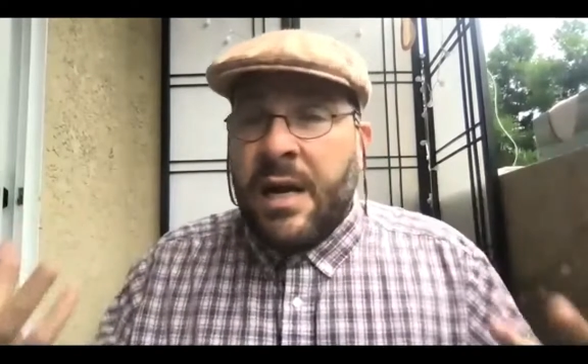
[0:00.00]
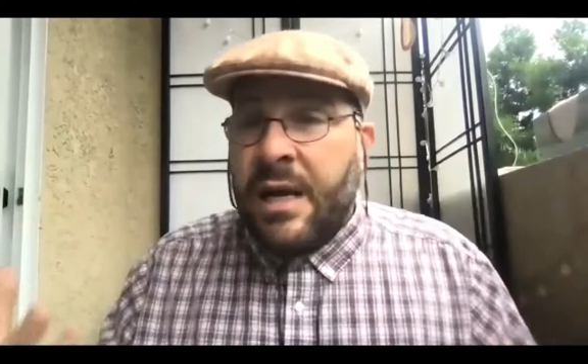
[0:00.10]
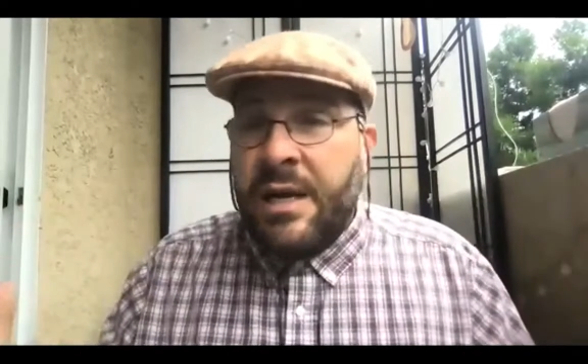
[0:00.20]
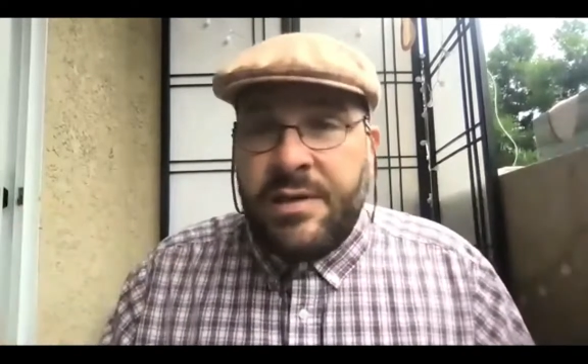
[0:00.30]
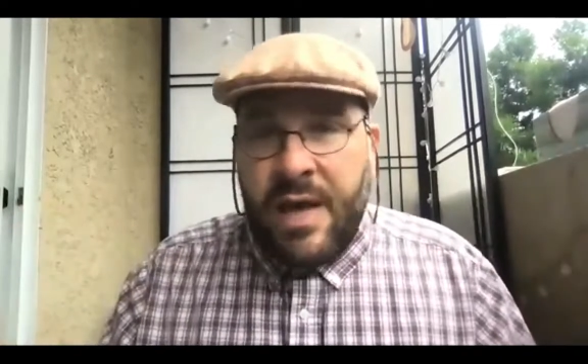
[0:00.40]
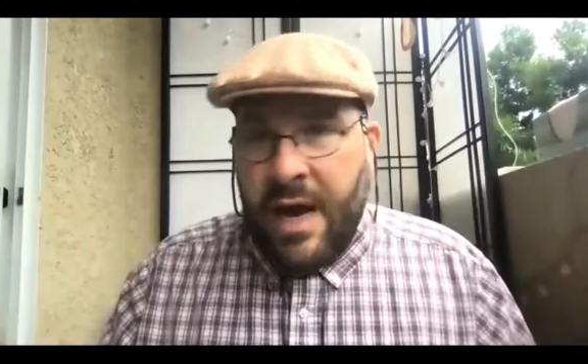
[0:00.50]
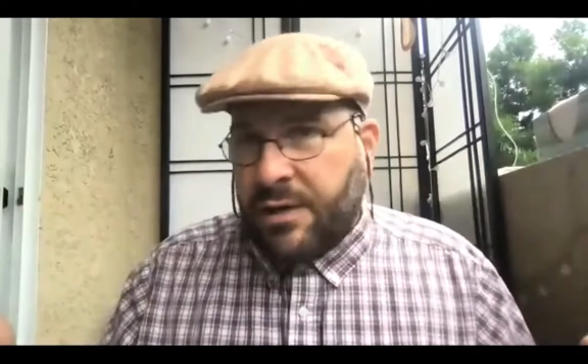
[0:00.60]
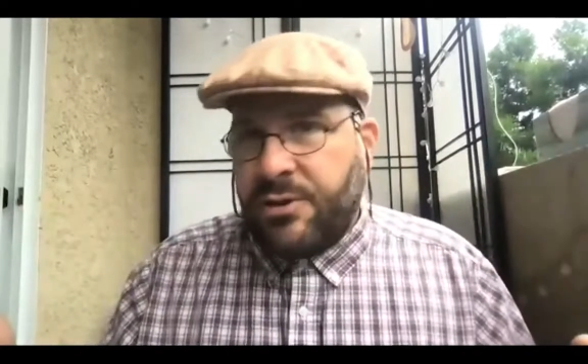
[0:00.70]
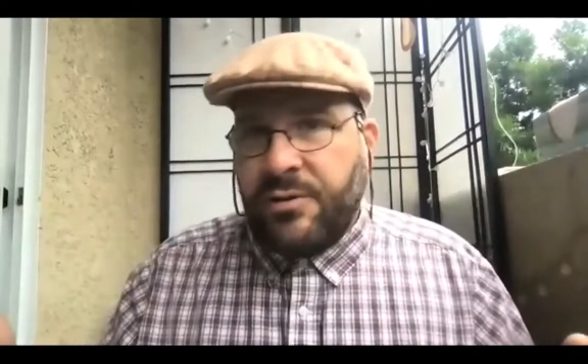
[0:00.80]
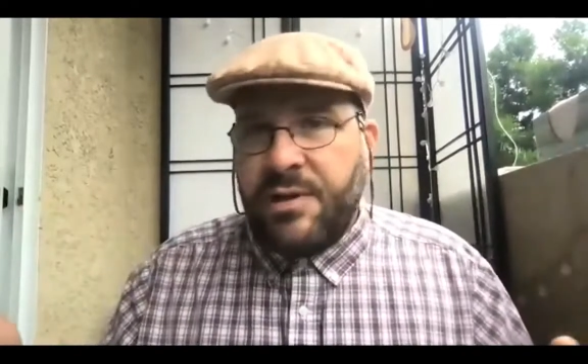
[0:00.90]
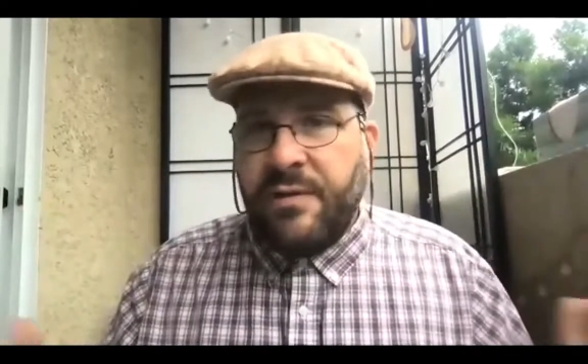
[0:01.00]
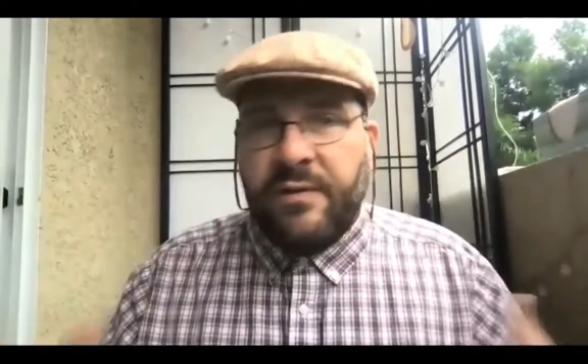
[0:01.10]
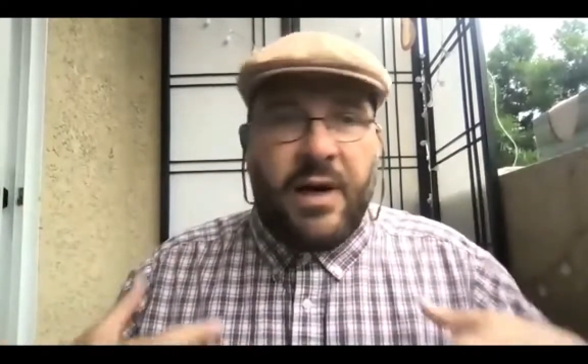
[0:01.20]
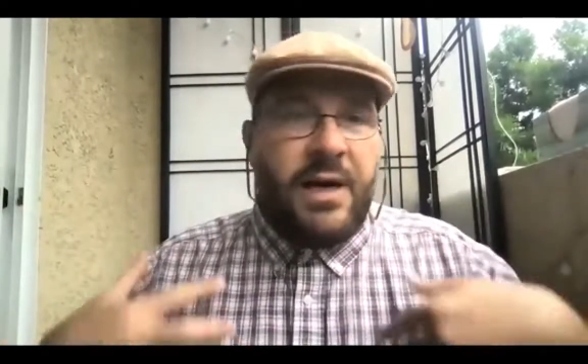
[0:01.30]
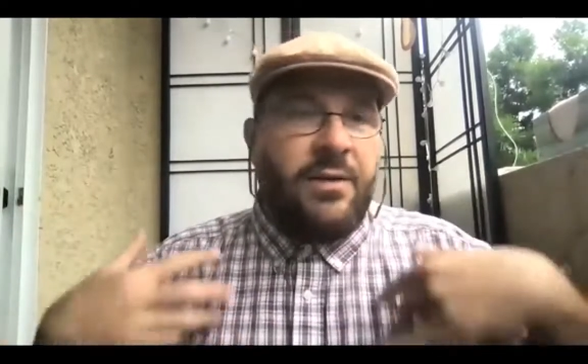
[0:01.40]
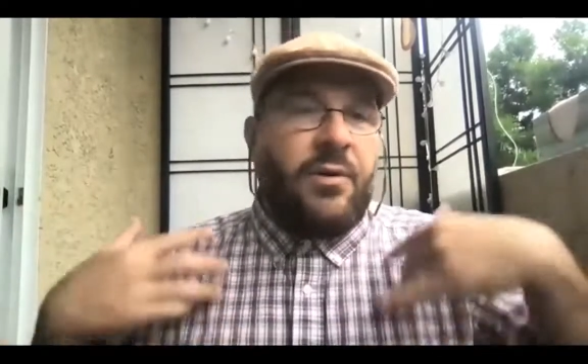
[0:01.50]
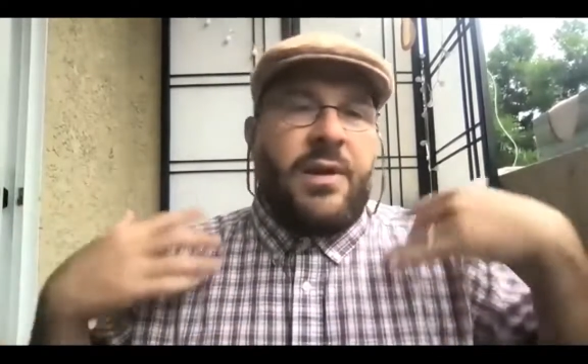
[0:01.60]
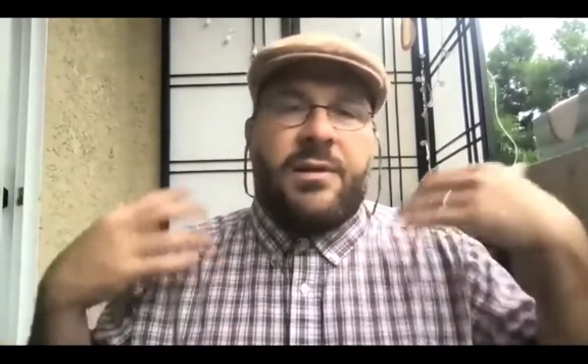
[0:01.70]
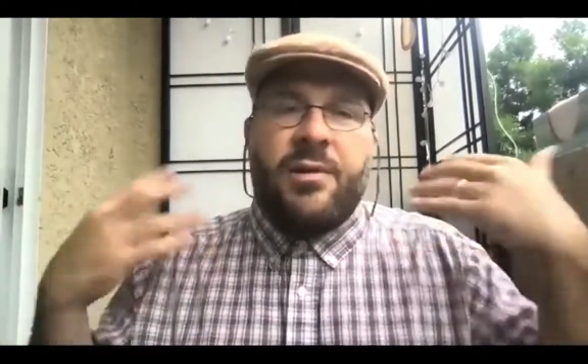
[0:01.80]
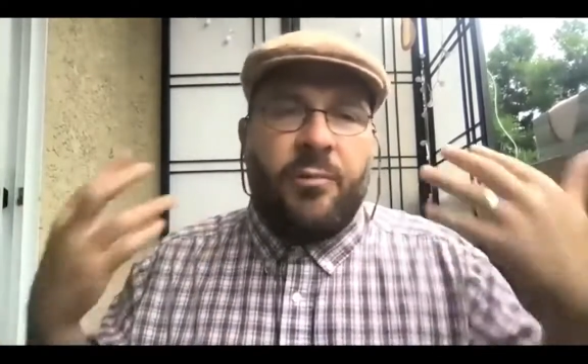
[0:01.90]
is actually divine, or
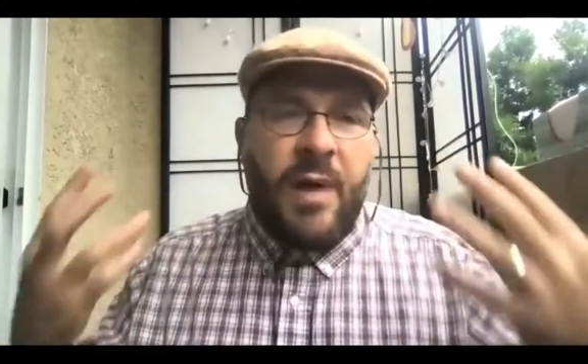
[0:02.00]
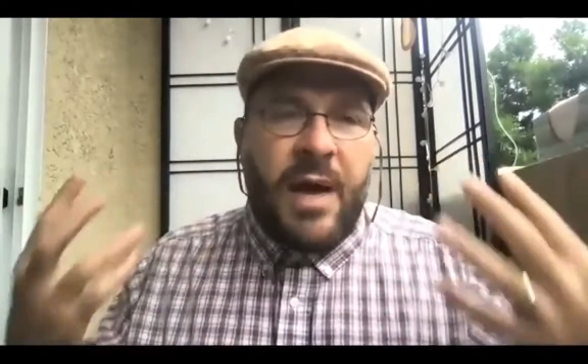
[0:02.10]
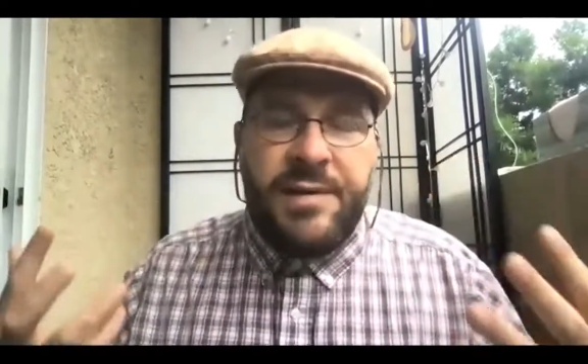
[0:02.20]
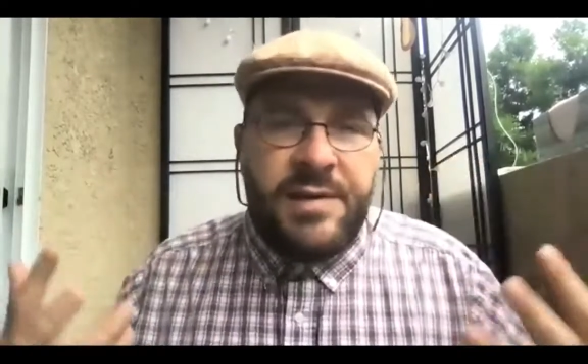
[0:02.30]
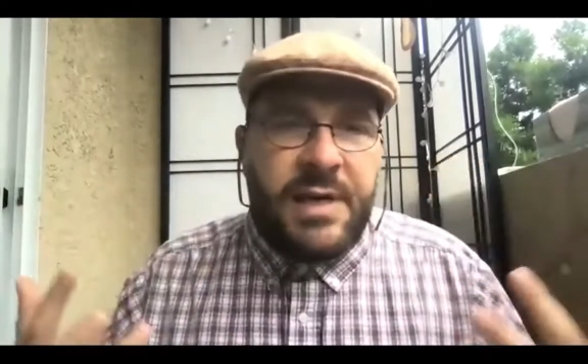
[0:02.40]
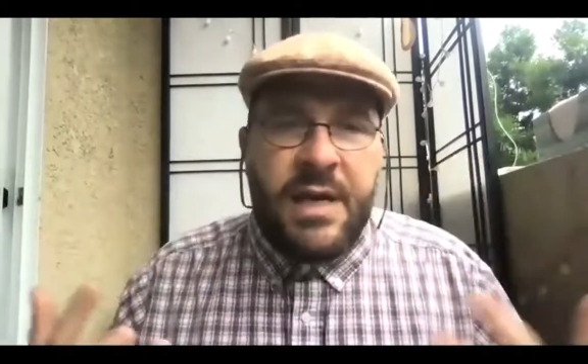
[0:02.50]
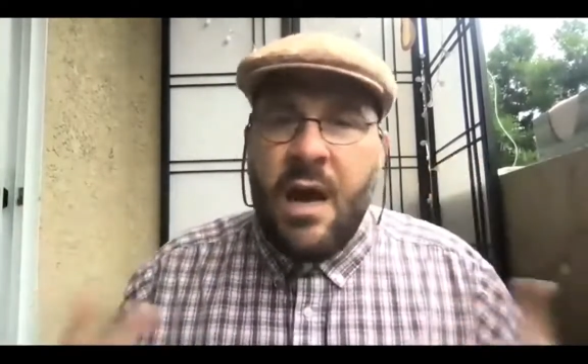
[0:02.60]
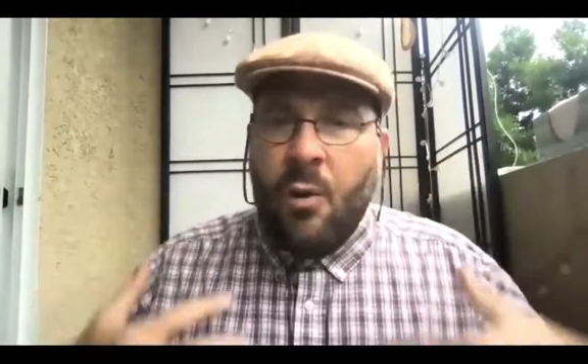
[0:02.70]
that the Red Sea